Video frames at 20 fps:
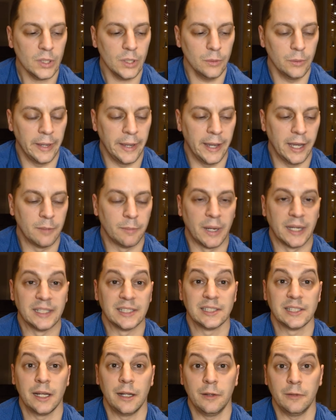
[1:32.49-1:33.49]
We had
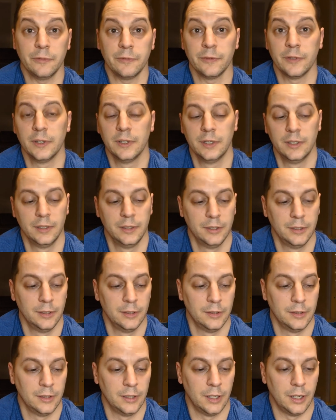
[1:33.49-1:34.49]
myself.
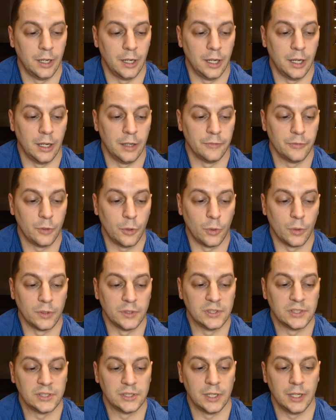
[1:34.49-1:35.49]
Of
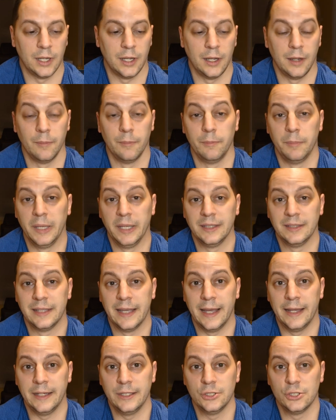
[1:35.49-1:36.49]
course, Big
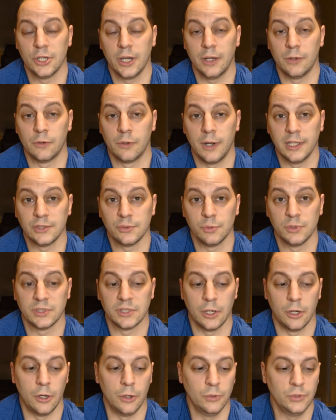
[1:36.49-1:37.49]
Daddy, John Ross, was
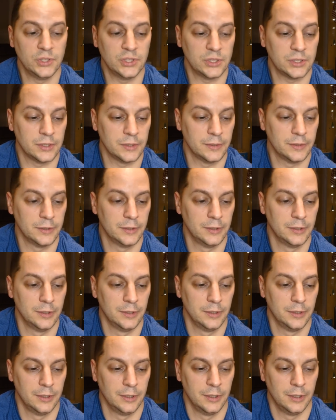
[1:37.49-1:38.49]
the host.
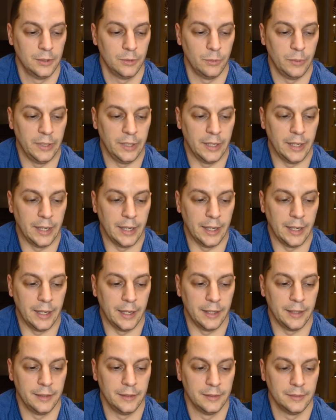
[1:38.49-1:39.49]
We
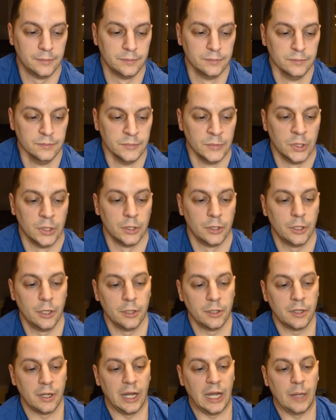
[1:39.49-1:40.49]
had
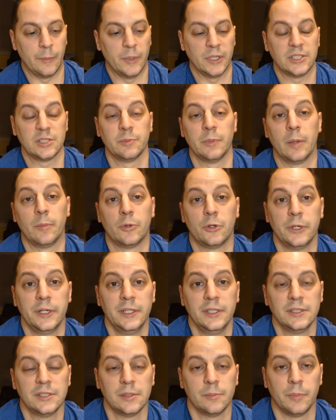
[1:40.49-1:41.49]
Good Comics
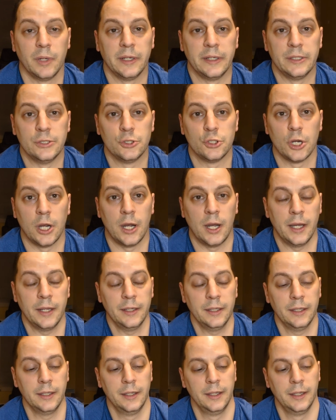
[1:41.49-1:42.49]
Memories, a buddy,
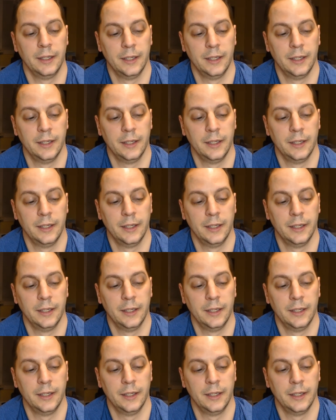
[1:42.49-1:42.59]
John.